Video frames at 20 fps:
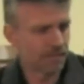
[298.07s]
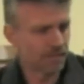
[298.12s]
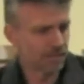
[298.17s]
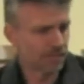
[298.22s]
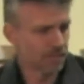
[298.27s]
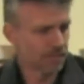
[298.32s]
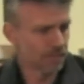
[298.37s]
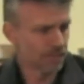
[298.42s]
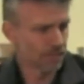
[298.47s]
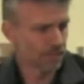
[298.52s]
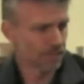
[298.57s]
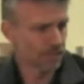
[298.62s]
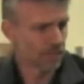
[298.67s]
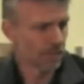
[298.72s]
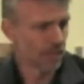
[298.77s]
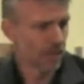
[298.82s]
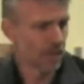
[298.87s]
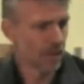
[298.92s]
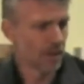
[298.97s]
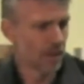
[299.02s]

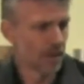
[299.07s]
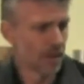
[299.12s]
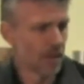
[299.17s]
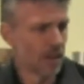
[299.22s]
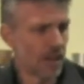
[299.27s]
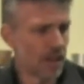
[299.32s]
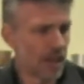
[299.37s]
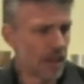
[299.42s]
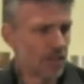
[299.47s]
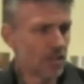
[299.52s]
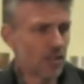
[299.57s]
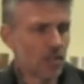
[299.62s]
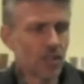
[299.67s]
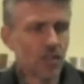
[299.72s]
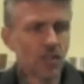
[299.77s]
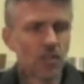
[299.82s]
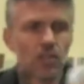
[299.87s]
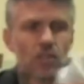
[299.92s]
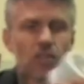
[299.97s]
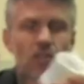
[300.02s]
And as you
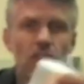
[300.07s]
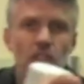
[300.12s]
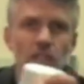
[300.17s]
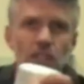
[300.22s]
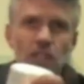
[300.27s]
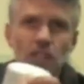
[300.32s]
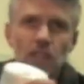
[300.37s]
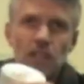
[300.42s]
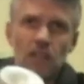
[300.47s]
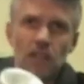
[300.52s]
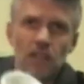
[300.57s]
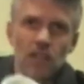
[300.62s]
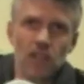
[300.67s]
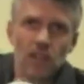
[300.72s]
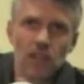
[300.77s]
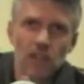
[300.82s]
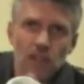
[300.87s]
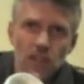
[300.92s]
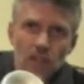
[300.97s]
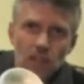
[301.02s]
can see,
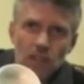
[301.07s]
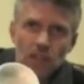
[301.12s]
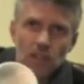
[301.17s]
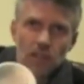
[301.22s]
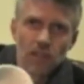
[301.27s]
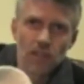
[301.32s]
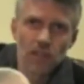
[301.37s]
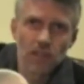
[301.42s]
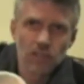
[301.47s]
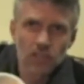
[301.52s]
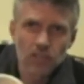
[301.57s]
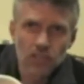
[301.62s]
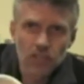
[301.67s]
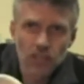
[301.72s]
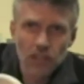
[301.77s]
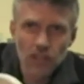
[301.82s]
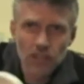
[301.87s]
let me show